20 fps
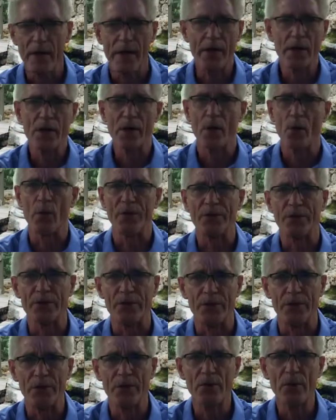They don't know what to
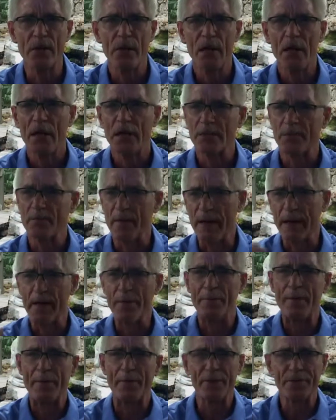do. It's
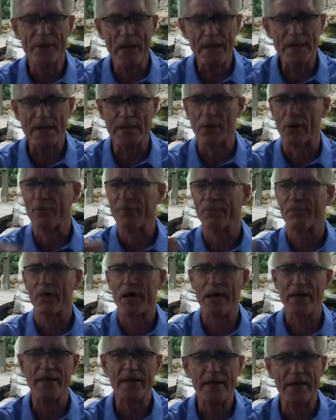making people nuts. They're
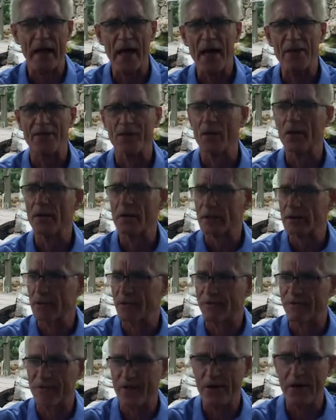afraid to death. Oh, that's
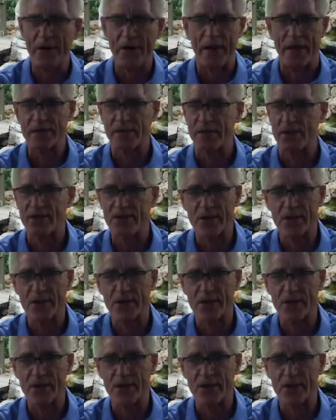their fear. That's their